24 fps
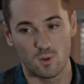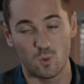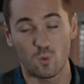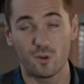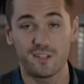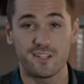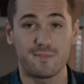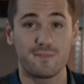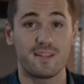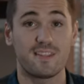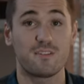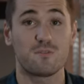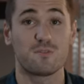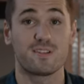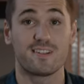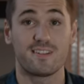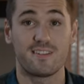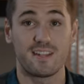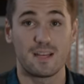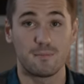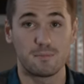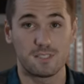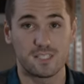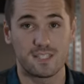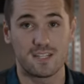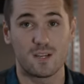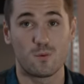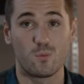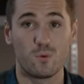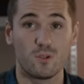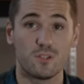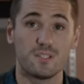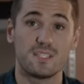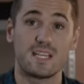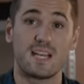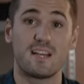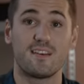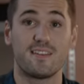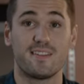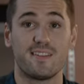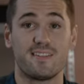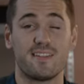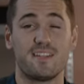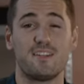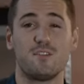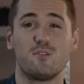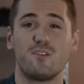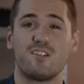But once I'm at the reception, I will dial
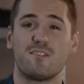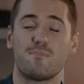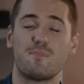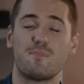this into a